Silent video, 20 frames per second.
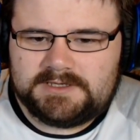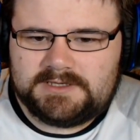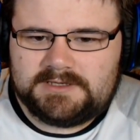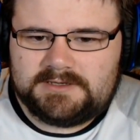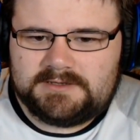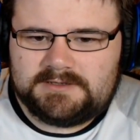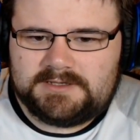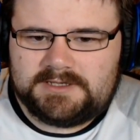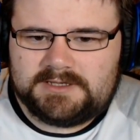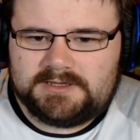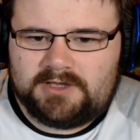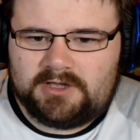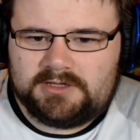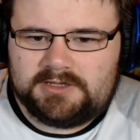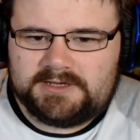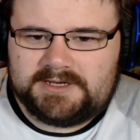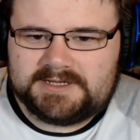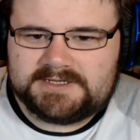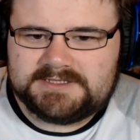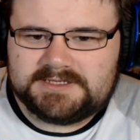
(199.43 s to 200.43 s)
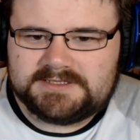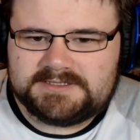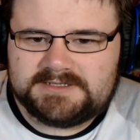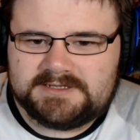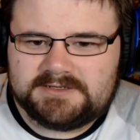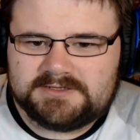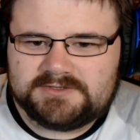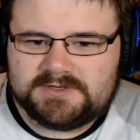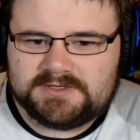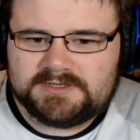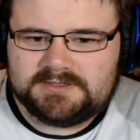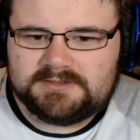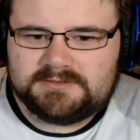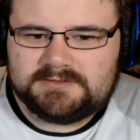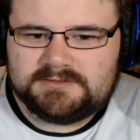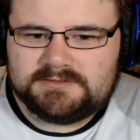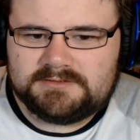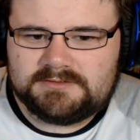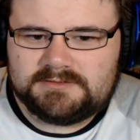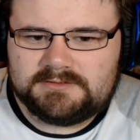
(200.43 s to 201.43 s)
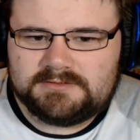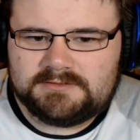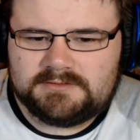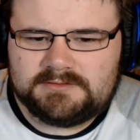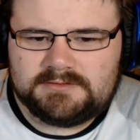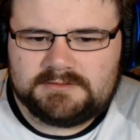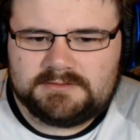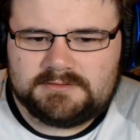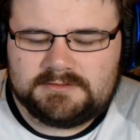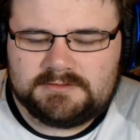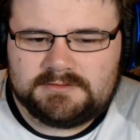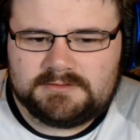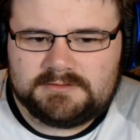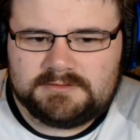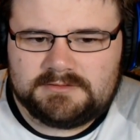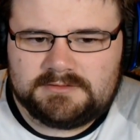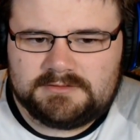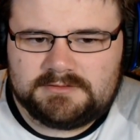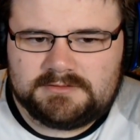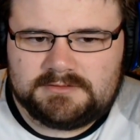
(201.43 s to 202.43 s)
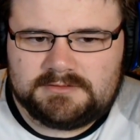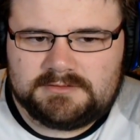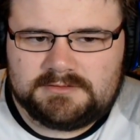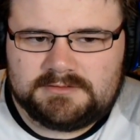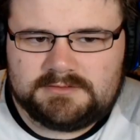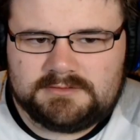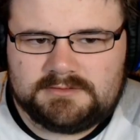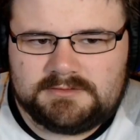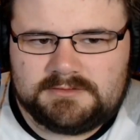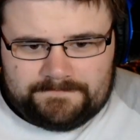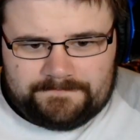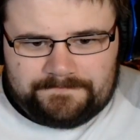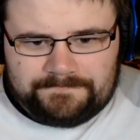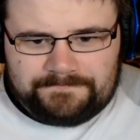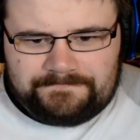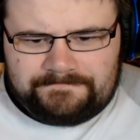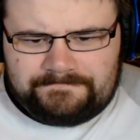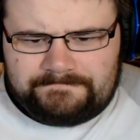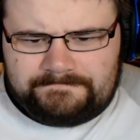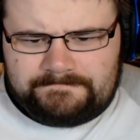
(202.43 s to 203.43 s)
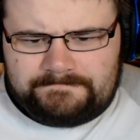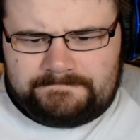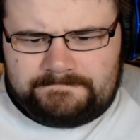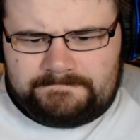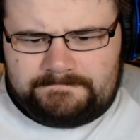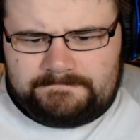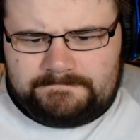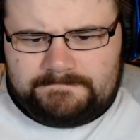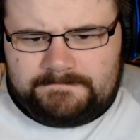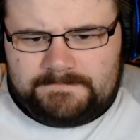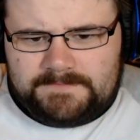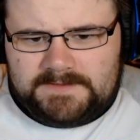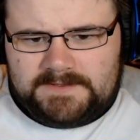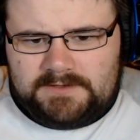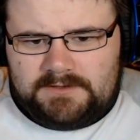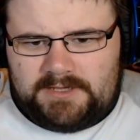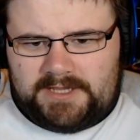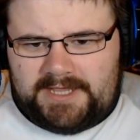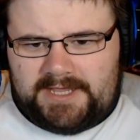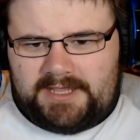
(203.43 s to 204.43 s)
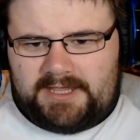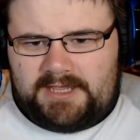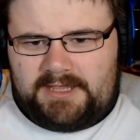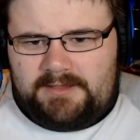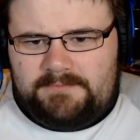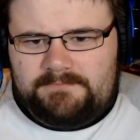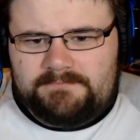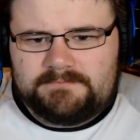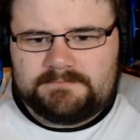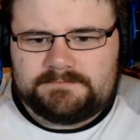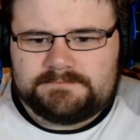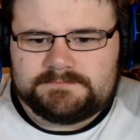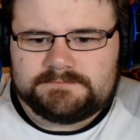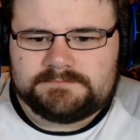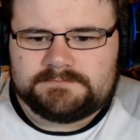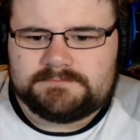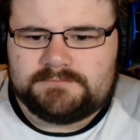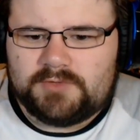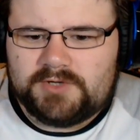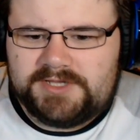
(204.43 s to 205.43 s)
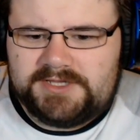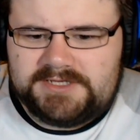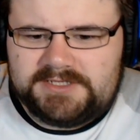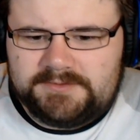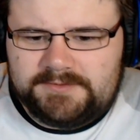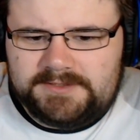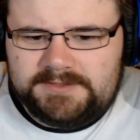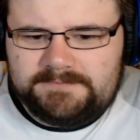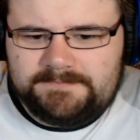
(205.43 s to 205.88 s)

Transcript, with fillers: yeah, the holodeck's on Star Trek. Let me help you, son. Um, what are you doing?